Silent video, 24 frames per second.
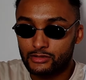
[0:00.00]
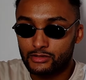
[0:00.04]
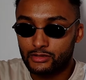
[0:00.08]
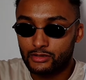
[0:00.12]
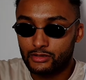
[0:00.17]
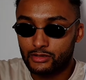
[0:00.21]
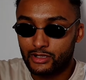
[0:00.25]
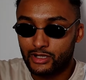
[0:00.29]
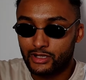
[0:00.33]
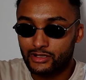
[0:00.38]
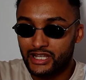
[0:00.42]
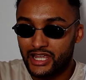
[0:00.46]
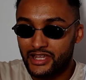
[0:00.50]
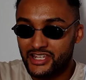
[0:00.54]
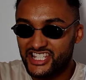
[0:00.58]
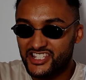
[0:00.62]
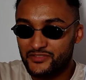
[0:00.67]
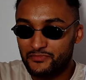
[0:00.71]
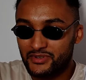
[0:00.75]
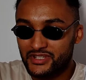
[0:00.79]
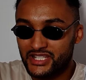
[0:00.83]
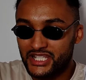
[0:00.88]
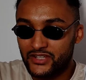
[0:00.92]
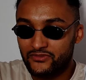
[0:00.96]
That
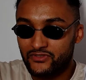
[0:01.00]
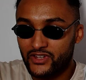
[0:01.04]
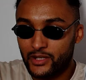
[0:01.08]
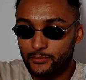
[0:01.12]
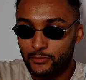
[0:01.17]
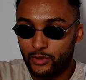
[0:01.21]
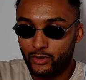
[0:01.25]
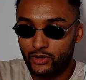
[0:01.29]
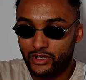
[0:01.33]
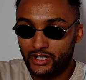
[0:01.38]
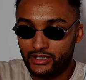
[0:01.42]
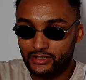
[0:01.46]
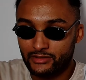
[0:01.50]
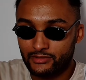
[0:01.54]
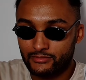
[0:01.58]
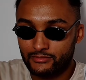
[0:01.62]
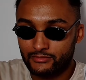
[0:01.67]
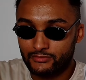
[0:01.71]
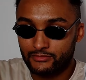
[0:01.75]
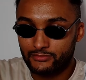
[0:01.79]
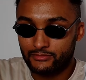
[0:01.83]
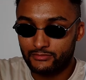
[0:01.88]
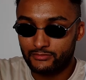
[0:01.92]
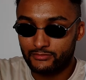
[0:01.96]
specific point
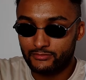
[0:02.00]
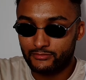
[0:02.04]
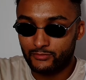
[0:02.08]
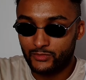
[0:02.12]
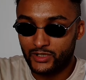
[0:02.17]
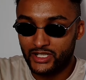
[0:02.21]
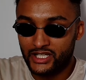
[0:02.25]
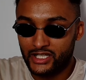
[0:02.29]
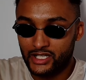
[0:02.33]
when